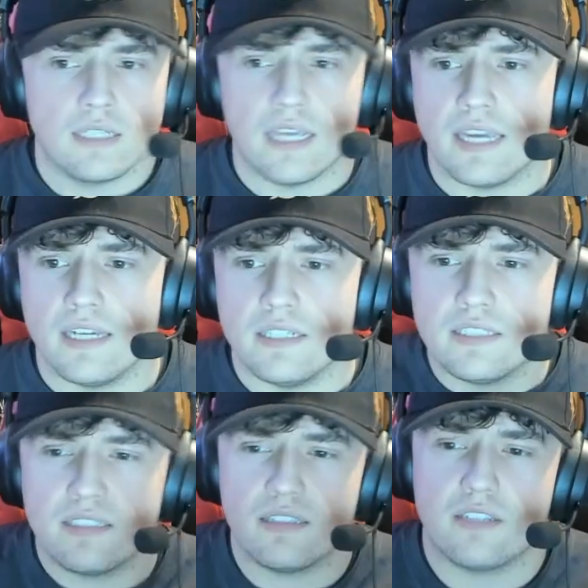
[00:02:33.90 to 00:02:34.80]

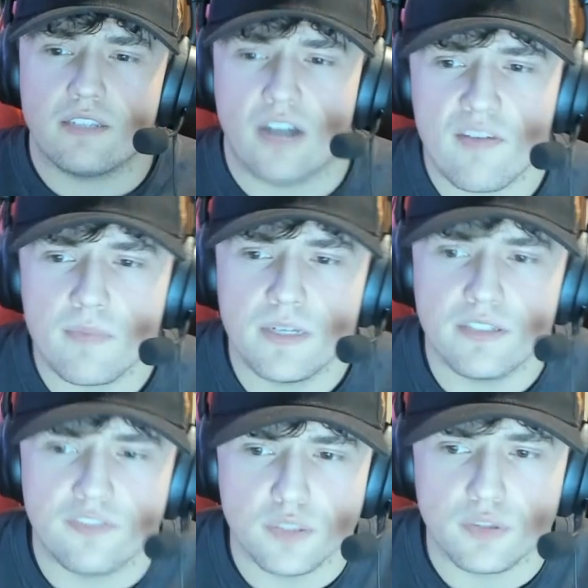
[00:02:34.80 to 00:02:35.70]
And there have been
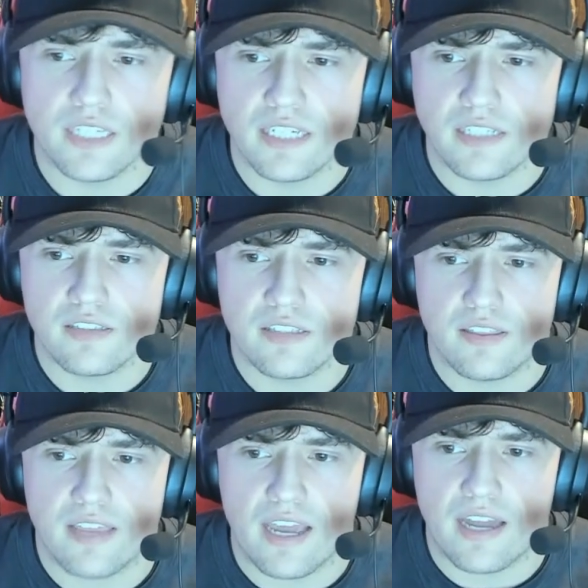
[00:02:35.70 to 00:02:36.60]
a few things
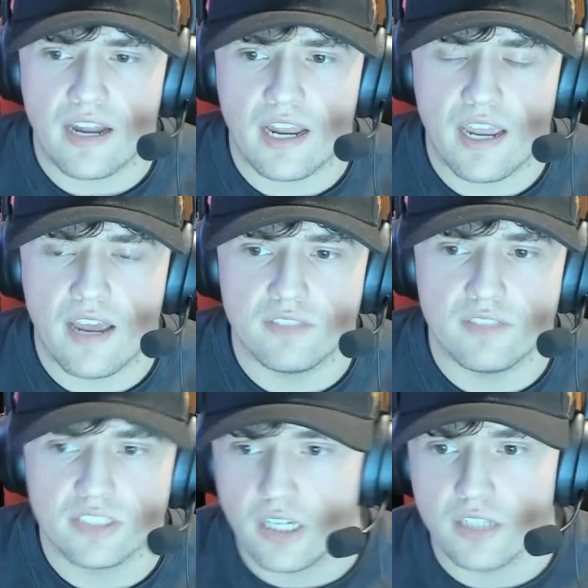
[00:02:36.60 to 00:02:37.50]
that I have
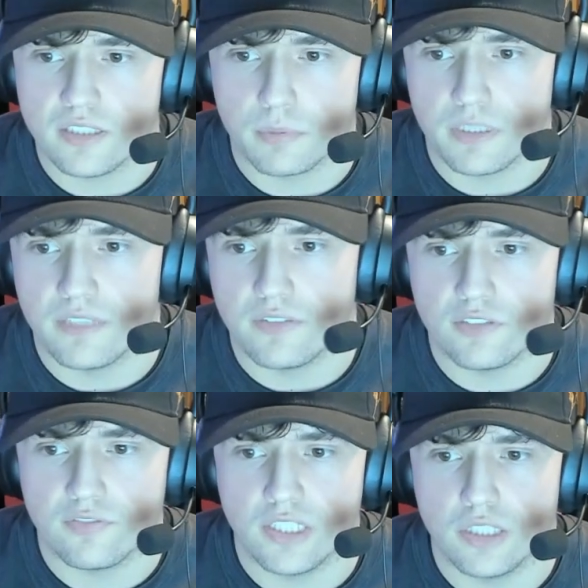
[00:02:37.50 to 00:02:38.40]
discussed in
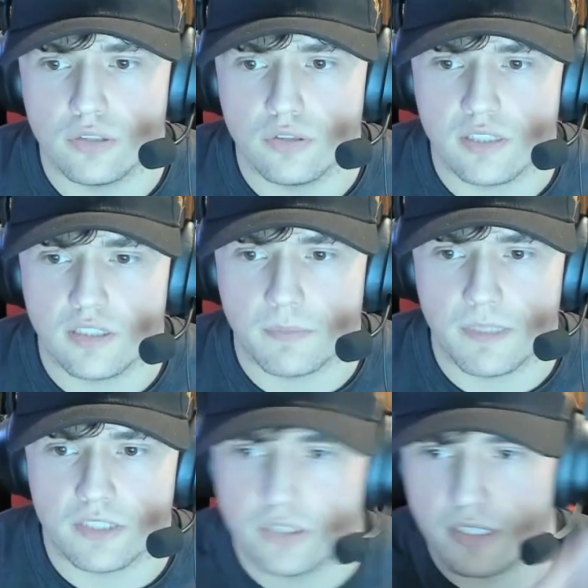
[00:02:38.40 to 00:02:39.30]
previous videos,
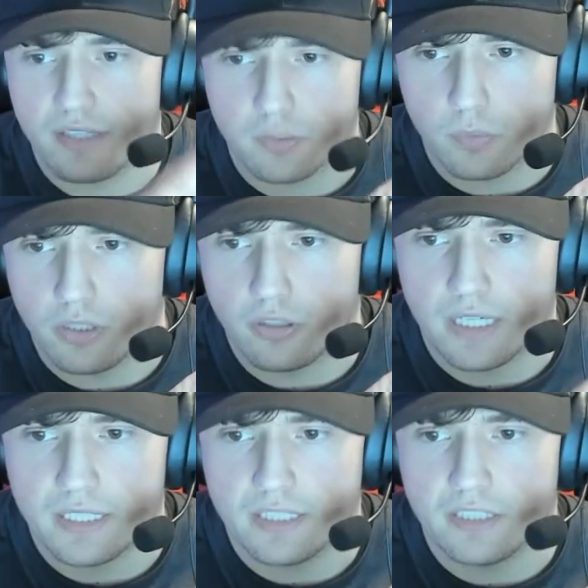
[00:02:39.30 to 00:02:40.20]
especially this one
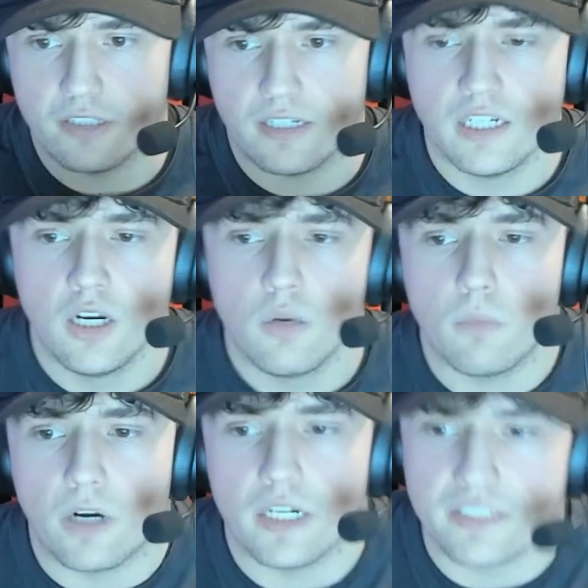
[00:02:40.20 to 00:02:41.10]
right here,
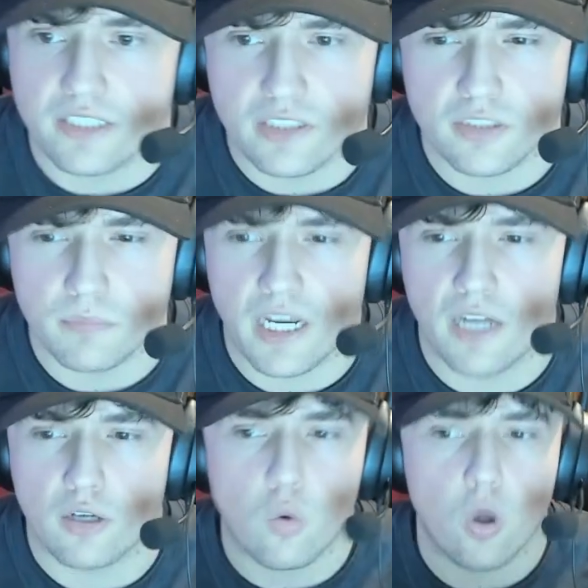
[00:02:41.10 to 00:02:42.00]
where I discussed some
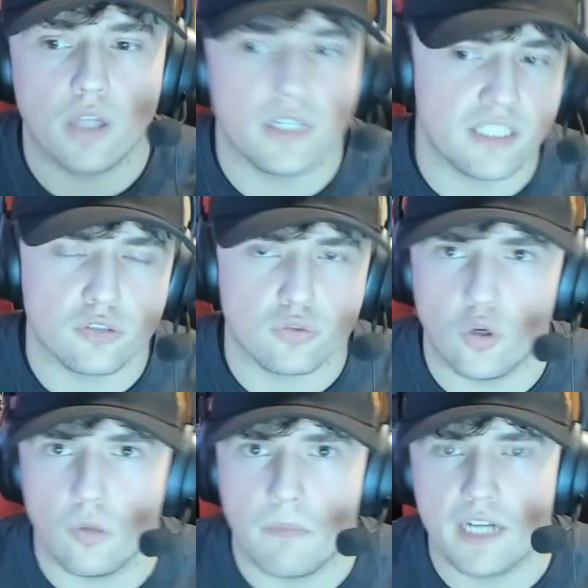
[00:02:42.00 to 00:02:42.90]
kind of quality
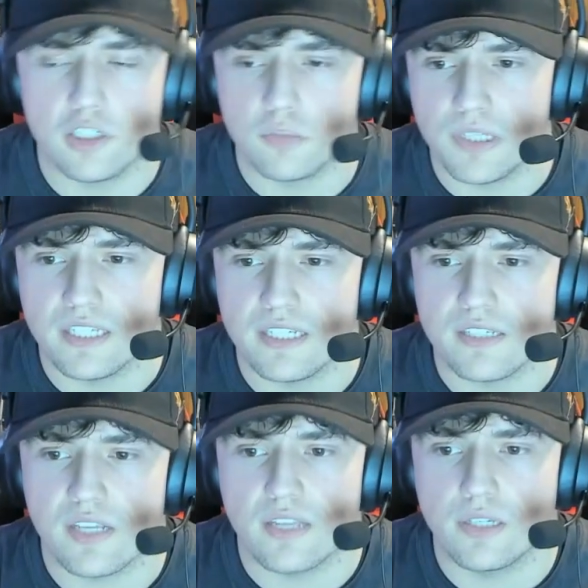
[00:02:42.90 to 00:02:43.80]
control management
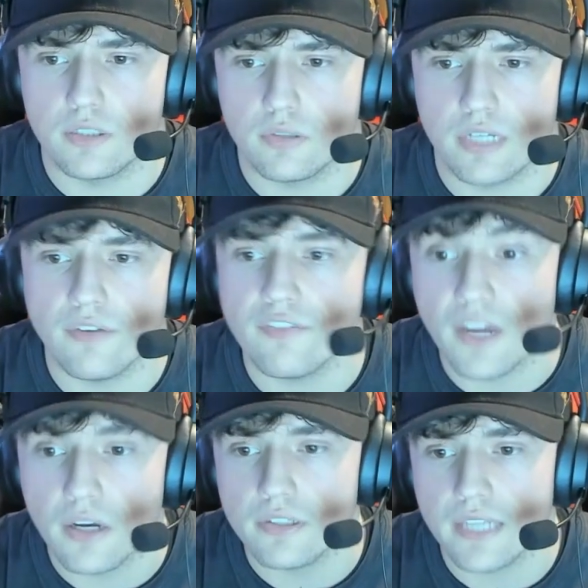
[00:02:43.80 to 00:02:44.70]
things that LEGO kind of
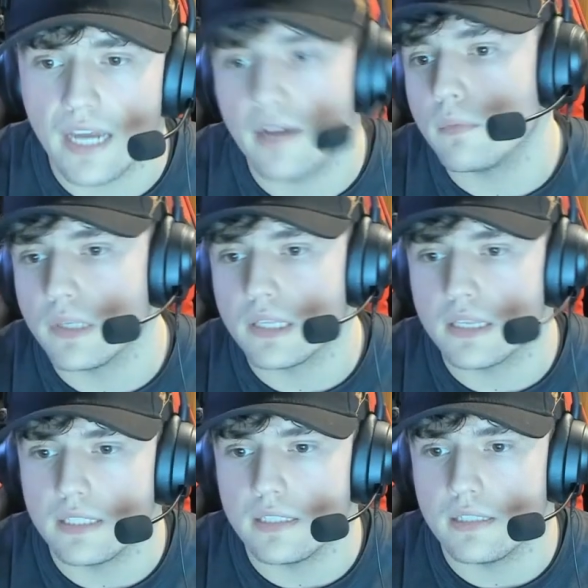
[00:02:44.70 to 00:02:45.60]
failed at
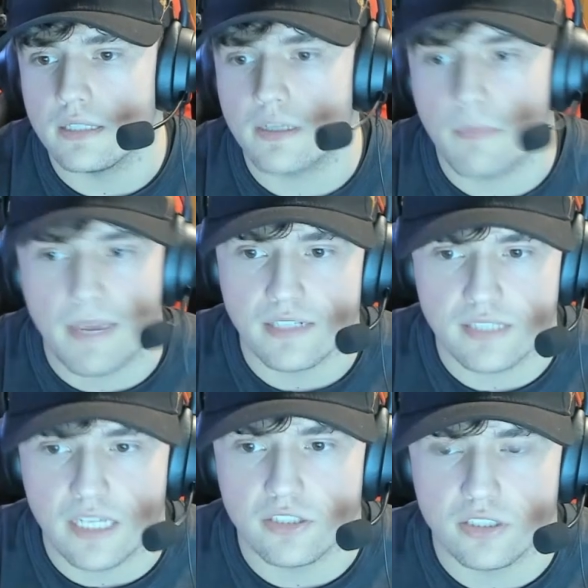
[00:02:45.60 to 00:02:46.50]
with the Command
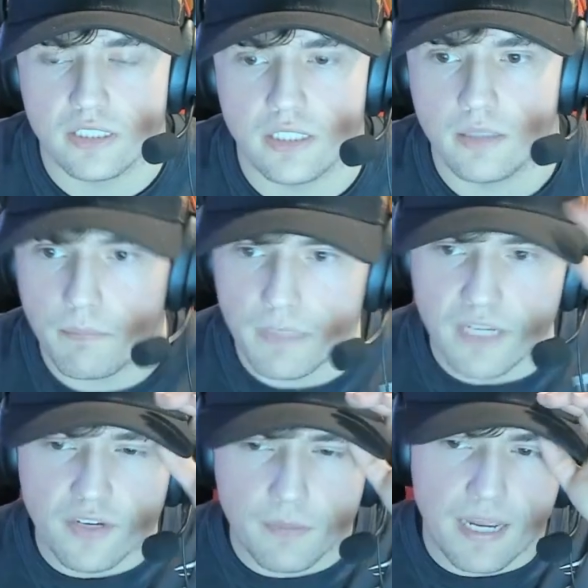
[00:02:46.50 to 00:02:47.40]
Station
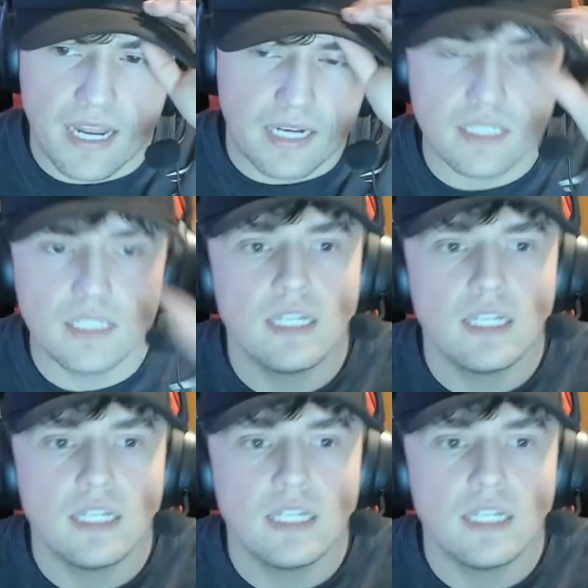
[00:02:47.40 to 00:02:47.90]
minifig pack.